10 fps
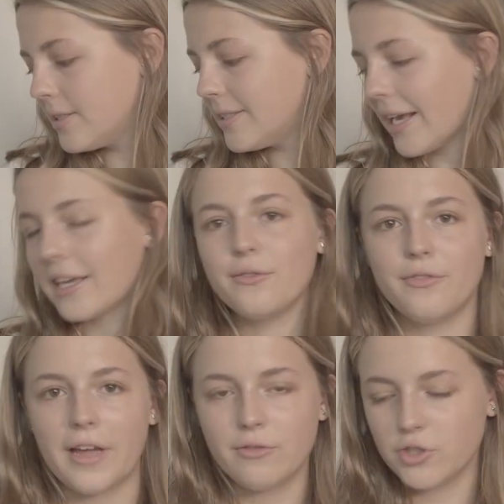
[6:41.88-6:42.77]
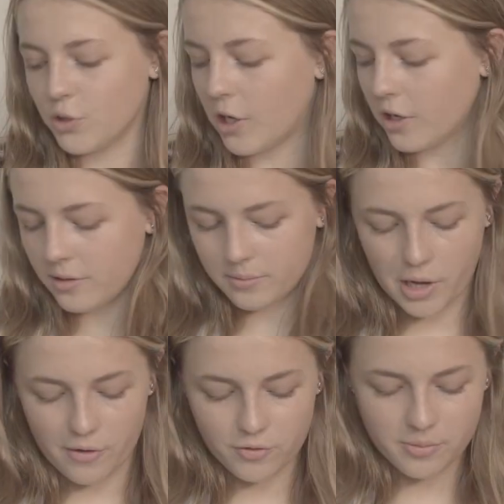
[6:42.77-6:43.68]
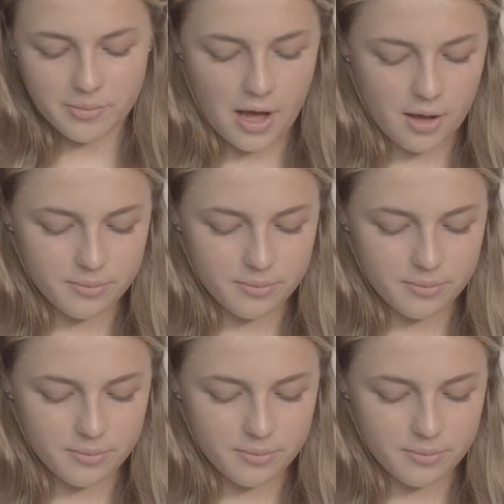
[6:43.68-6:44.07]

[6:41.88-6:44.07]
second favorite drug, apart from